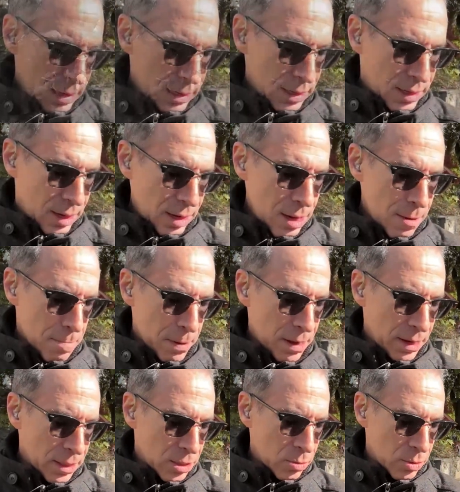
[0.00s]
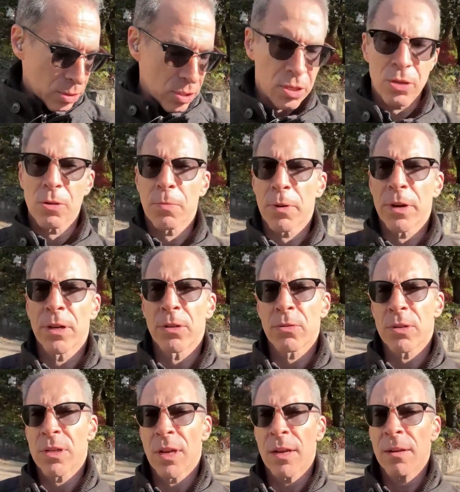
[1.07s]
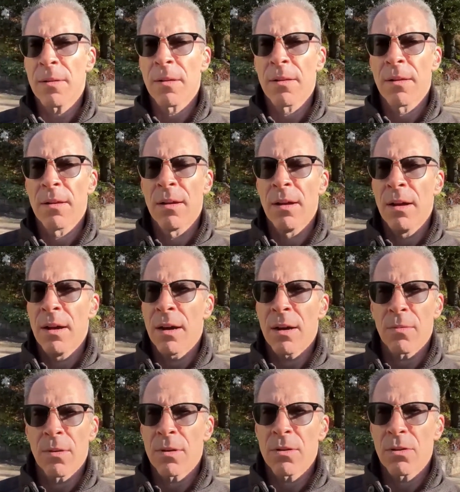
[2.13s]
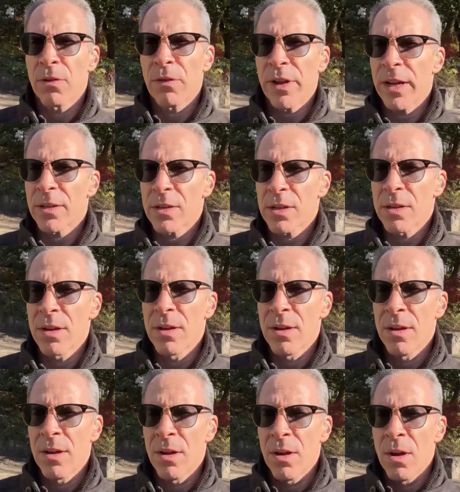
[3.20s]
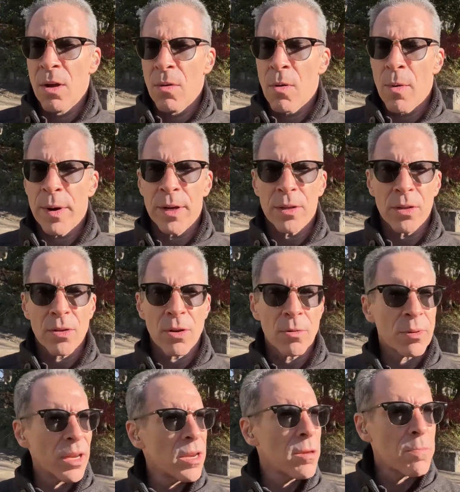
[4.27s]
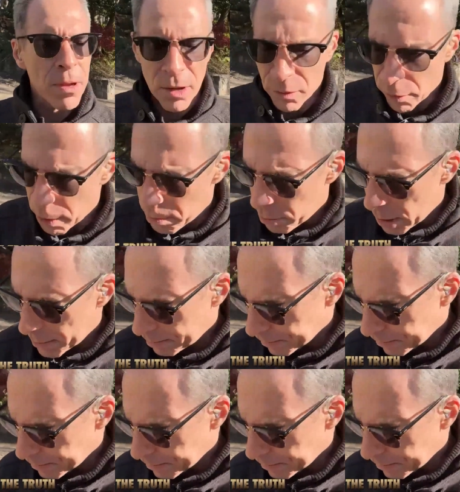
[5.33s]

guinea pigs, which is super interesting. I wonder if that's where we get the term guinea pig from, but